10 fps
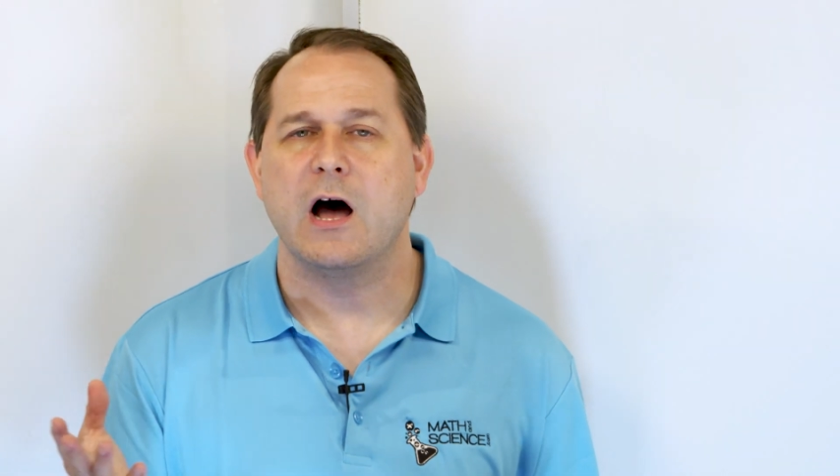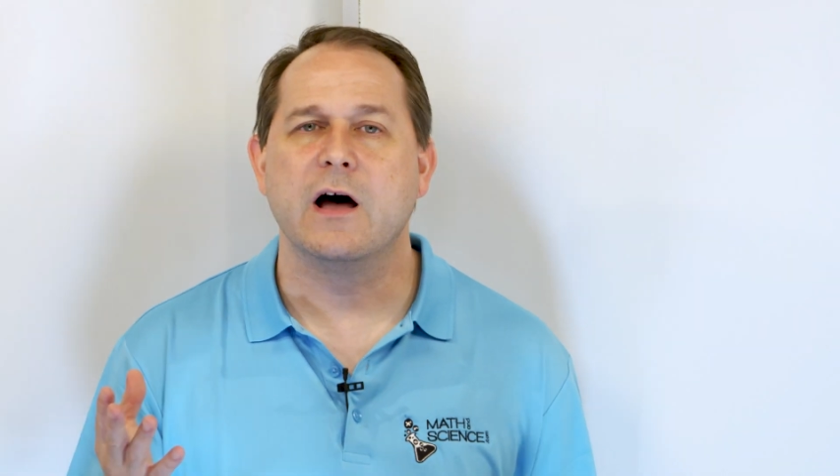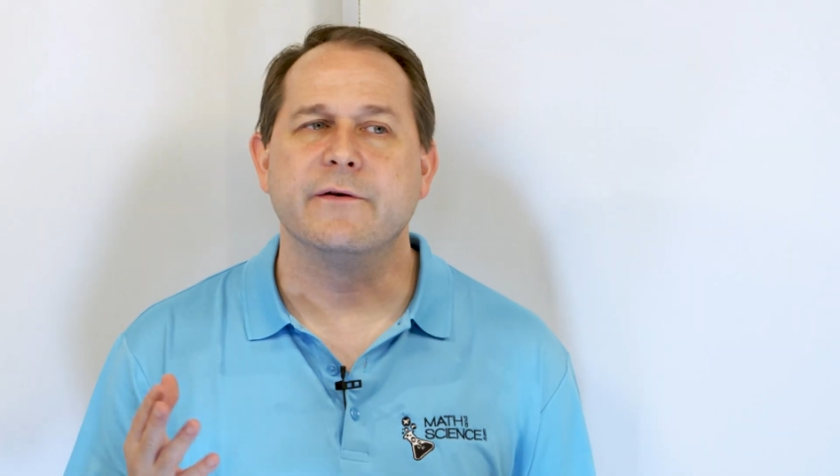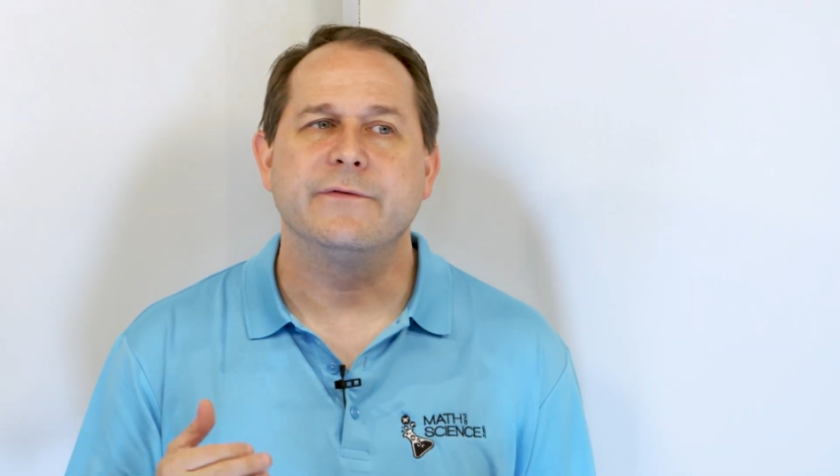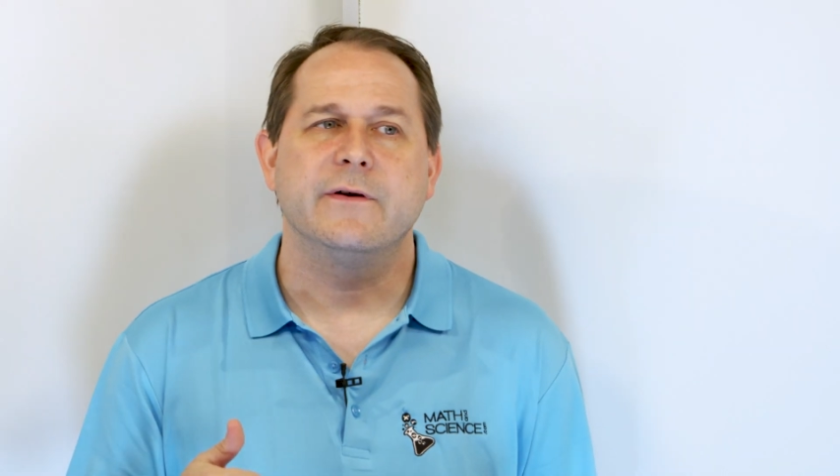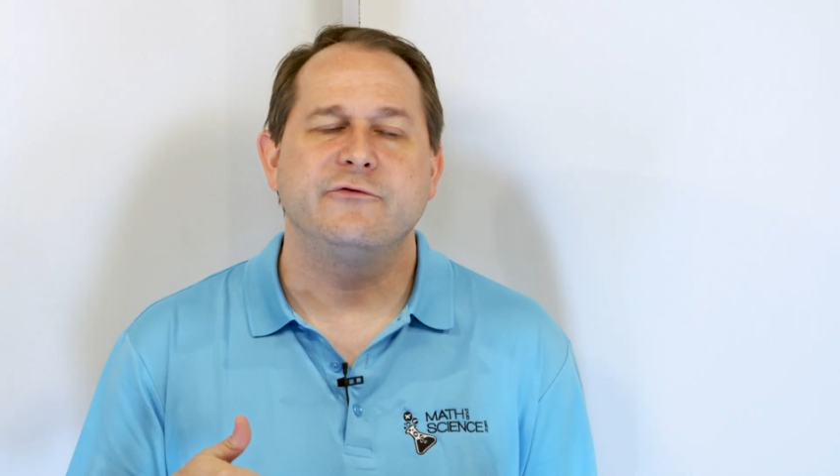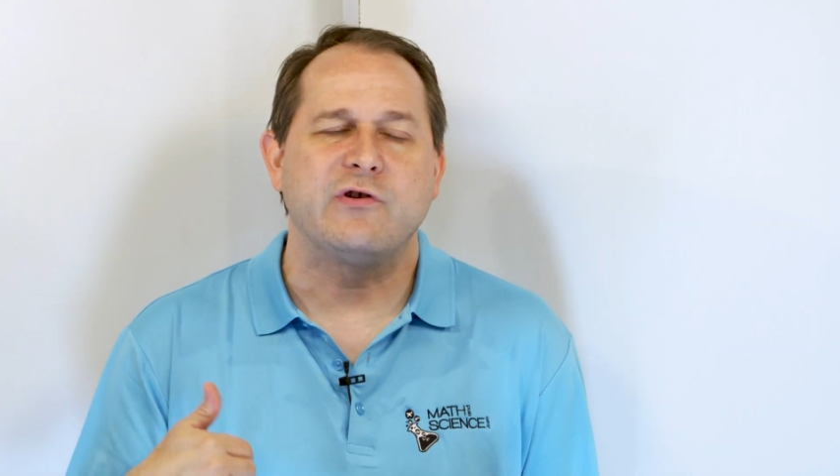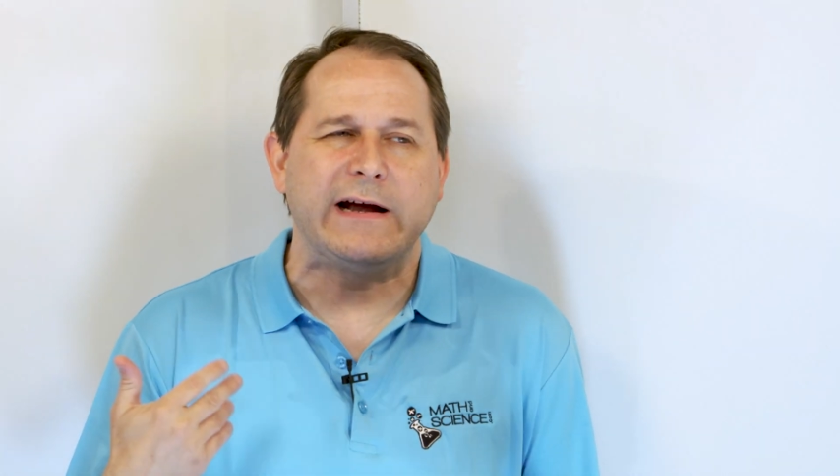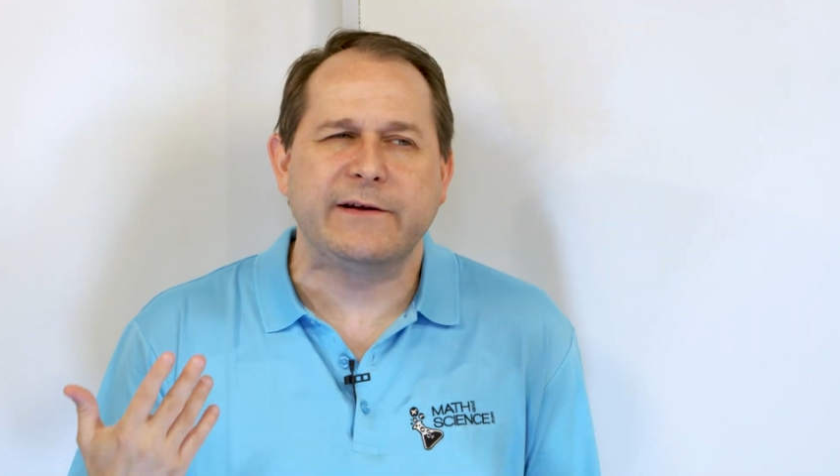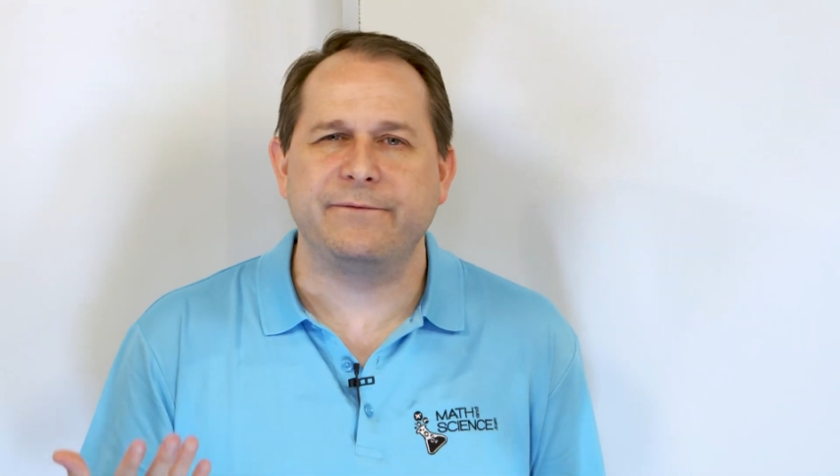of
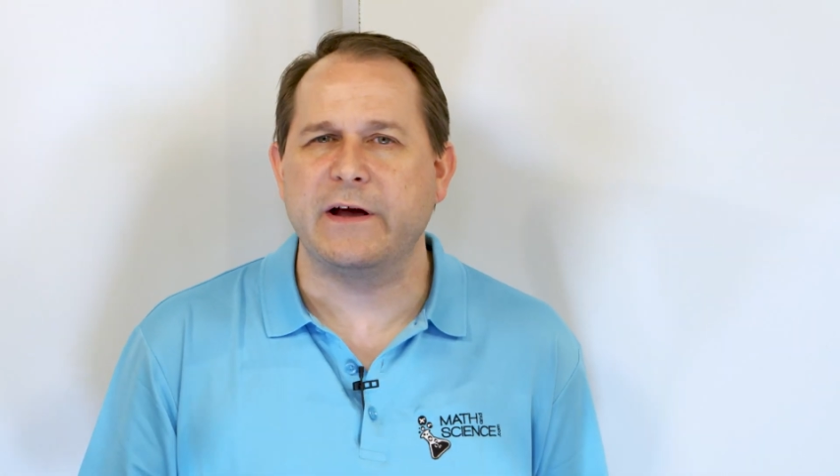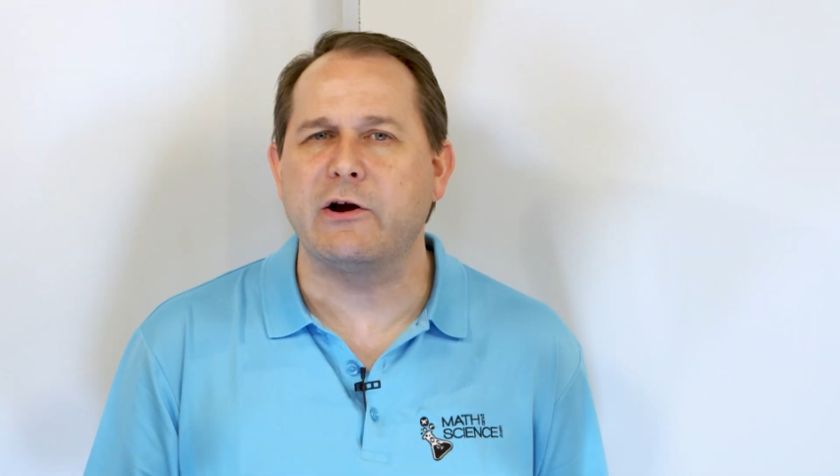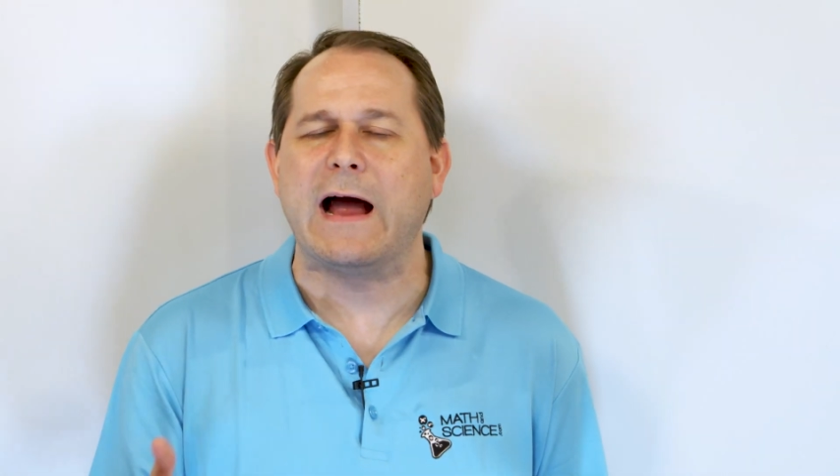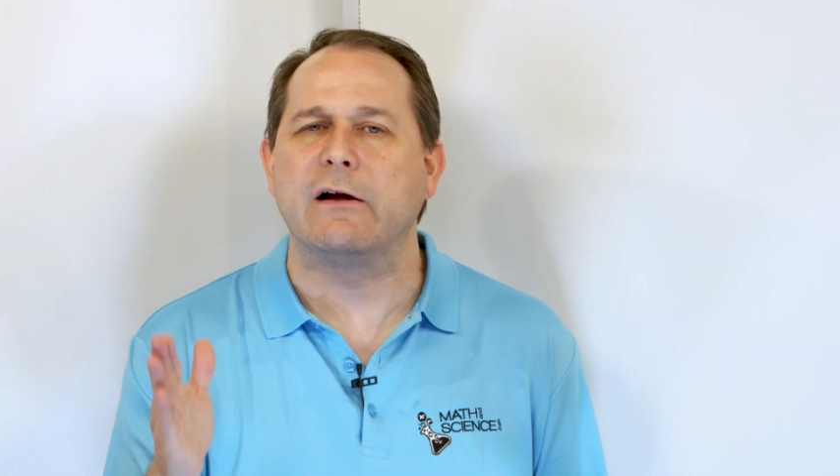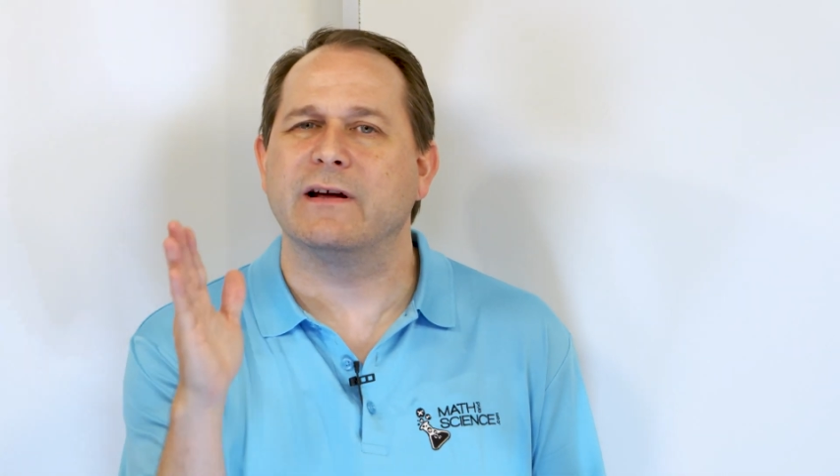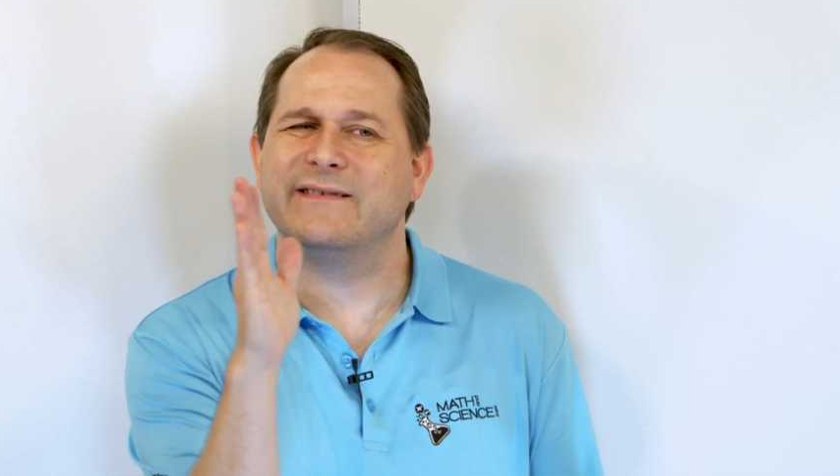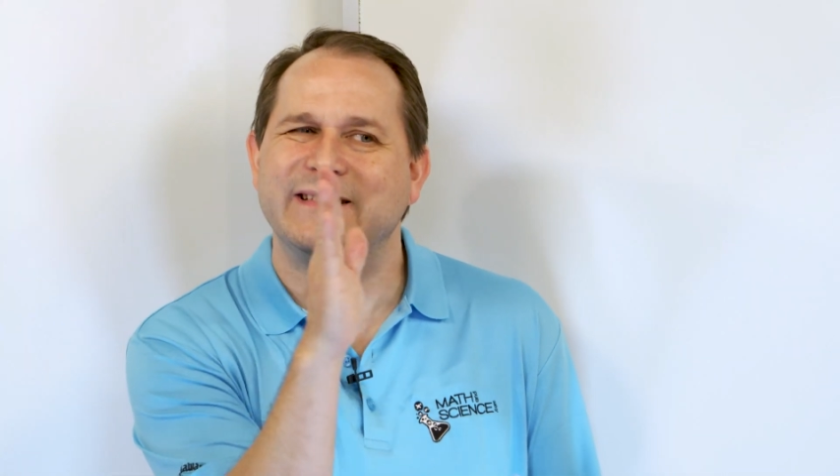trying to figure out